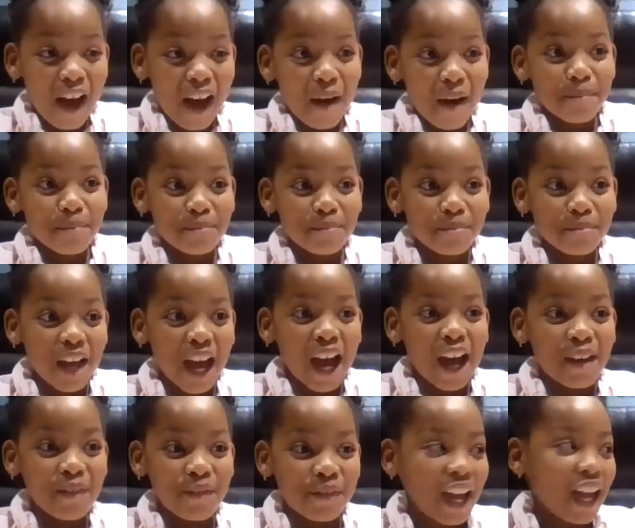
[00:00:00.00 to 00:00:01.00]

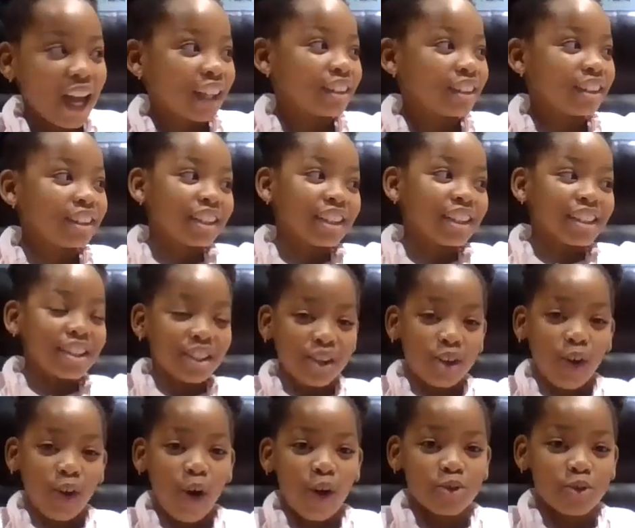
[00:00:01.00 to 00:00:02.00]
I've
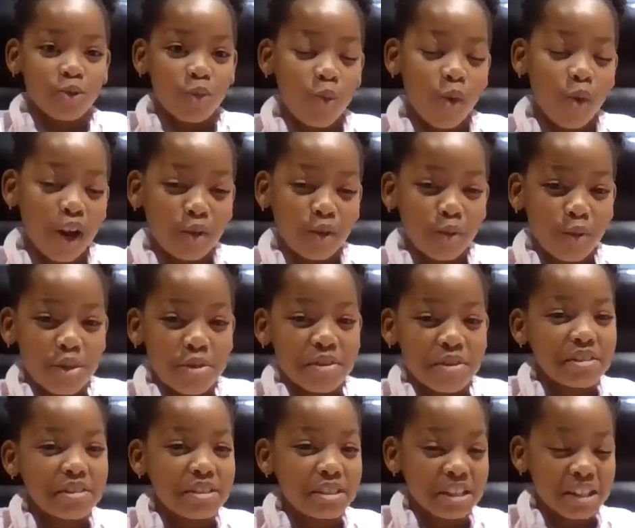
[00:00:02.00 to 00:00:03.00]
actually got one with
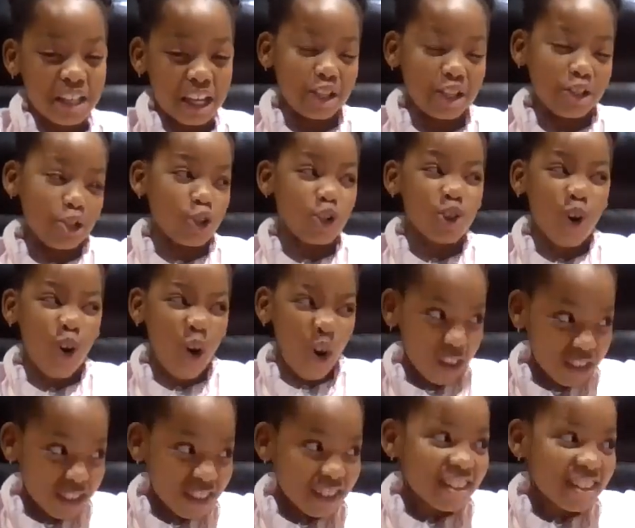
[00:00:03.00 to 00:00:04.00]
St.
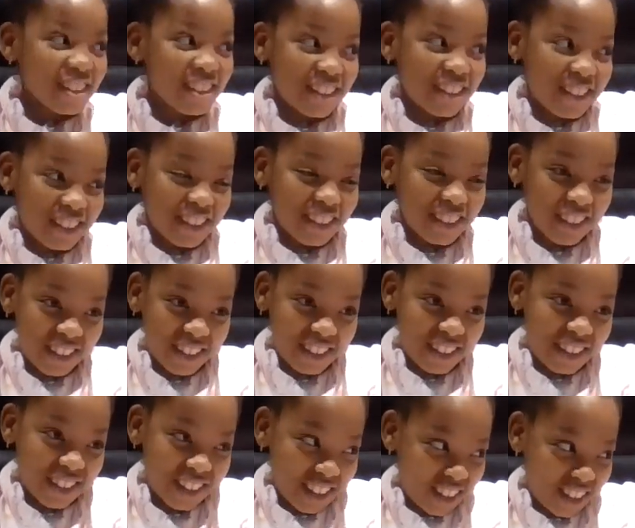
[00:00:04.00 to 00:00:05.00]
John's.
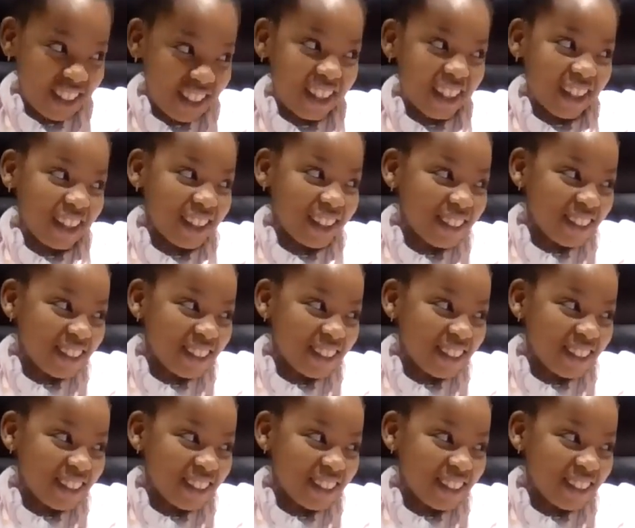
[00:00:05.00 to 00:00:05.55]
Yes.